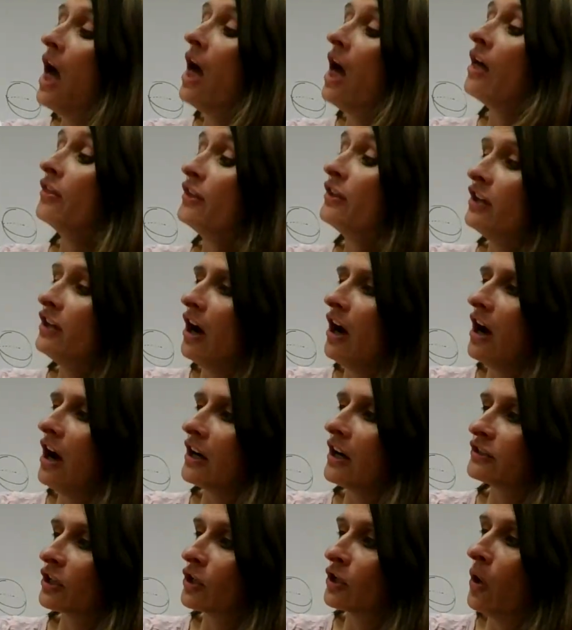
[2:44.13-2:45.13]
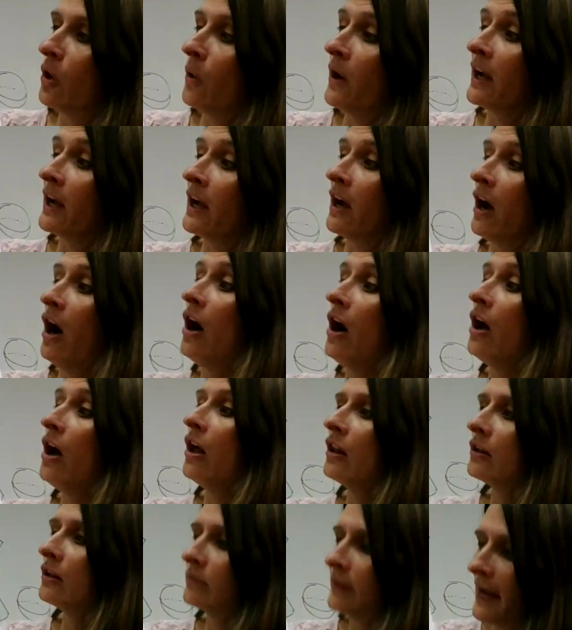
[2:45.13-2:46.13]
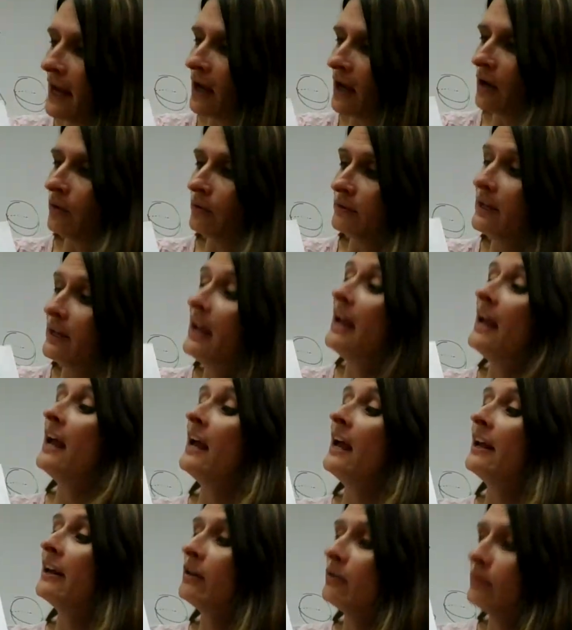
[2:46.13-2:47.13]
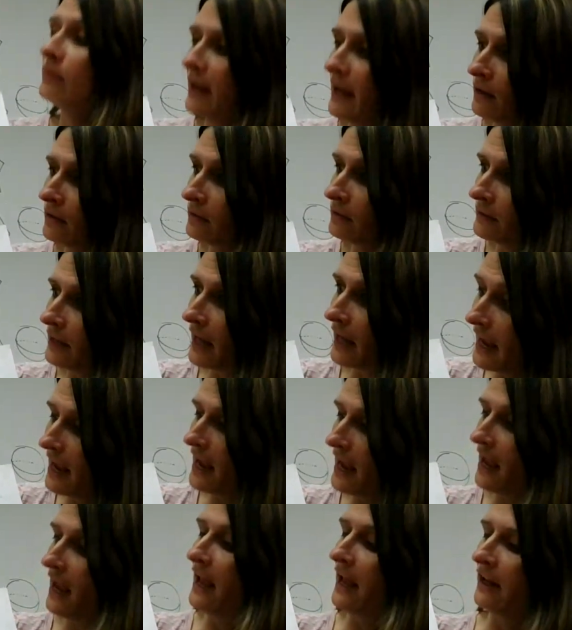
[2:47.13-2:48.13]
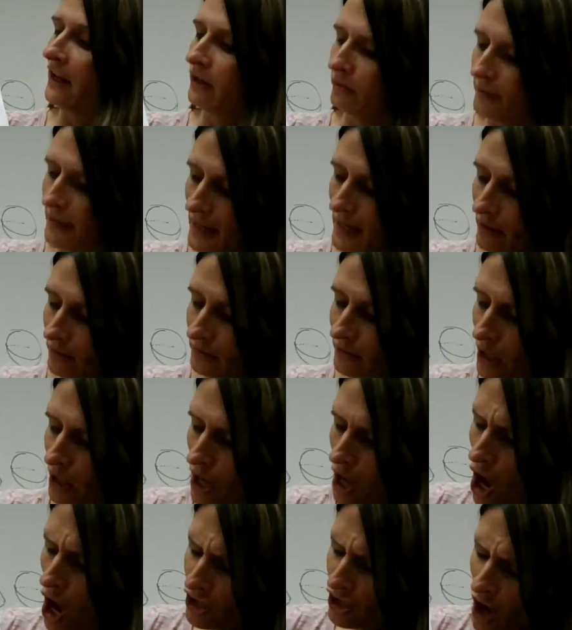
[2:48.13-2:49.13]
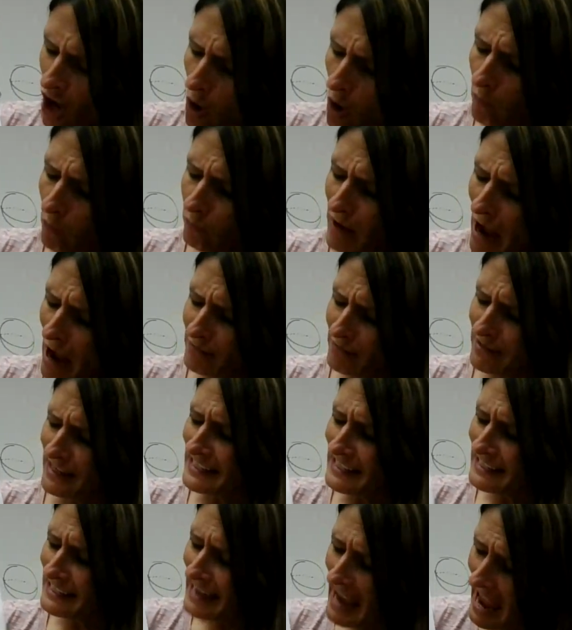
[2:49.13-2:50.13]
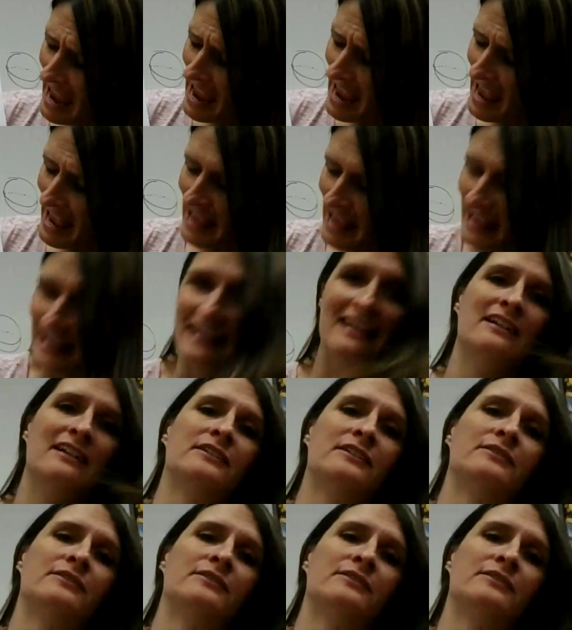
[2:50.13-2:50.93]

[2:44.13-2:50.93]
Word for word: The dogs are going all around and around and around. Go around again!